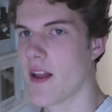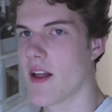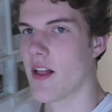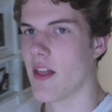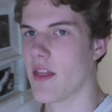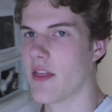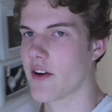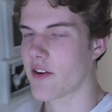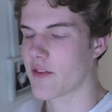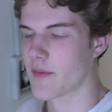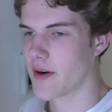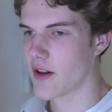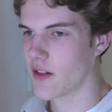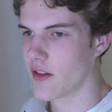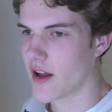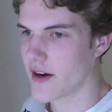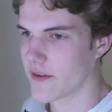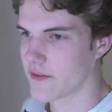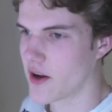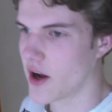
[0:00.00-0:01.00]
there have been a
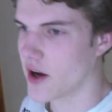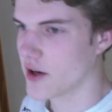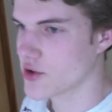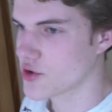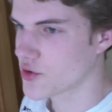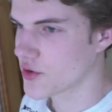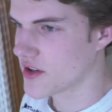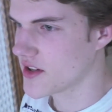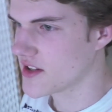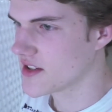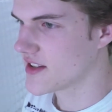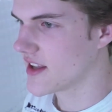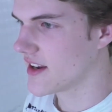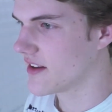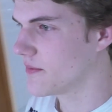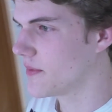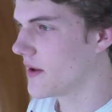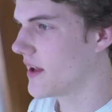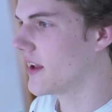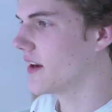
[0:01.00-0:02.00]
lot of countries that
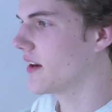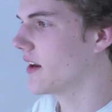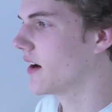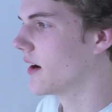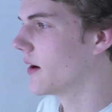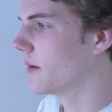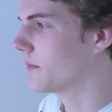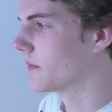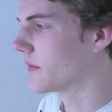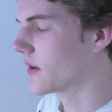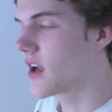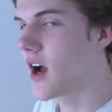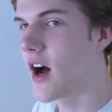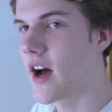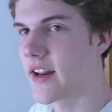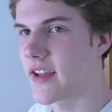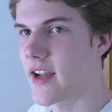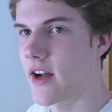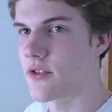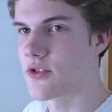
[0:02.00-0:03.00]
have been
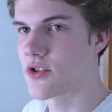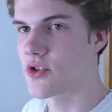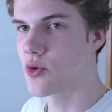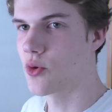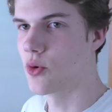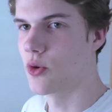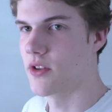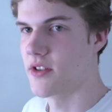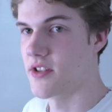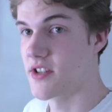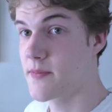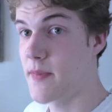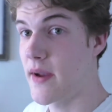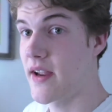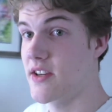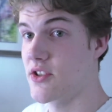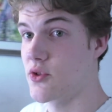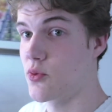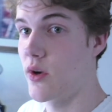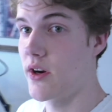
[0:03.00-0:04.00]
cutting out school, and
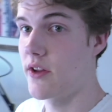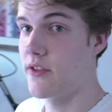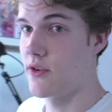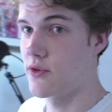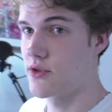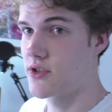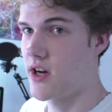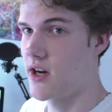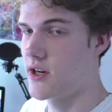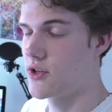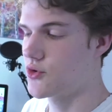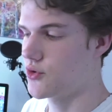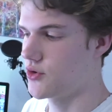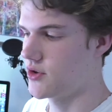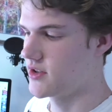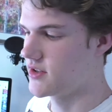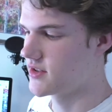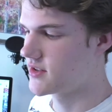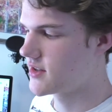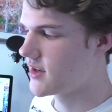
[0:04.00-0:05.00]
Spain is one of those
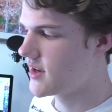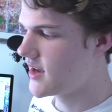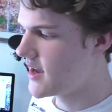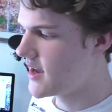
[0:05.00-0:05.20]
countries.